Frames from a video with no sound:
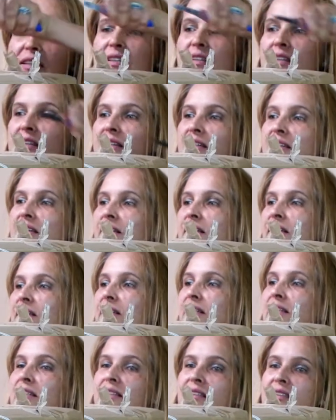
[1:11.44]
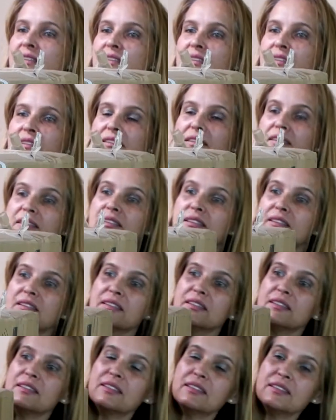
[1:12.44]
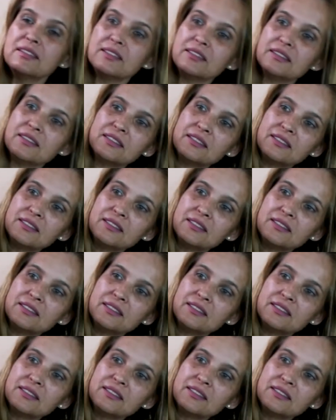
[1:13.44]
[no speech]